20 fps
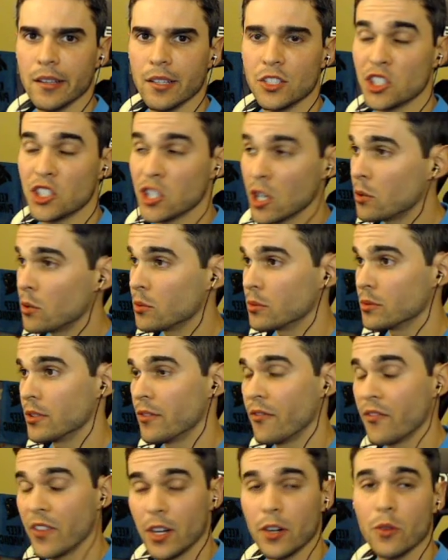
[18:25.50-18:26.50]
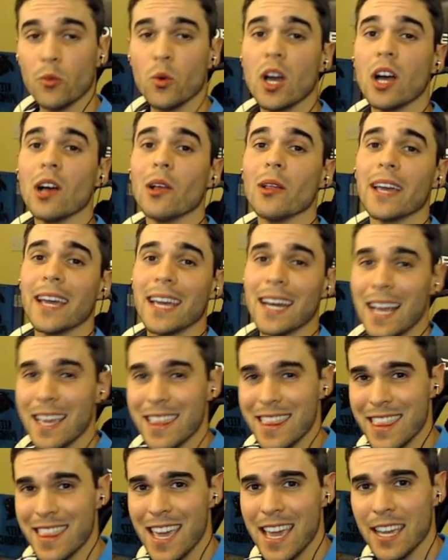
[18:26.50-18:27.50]
zone very well. And I
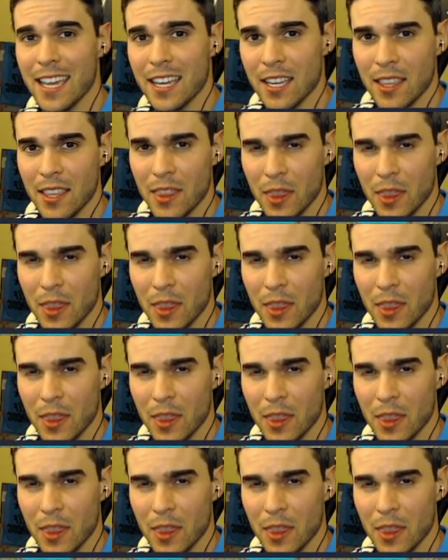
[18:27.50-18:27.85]
think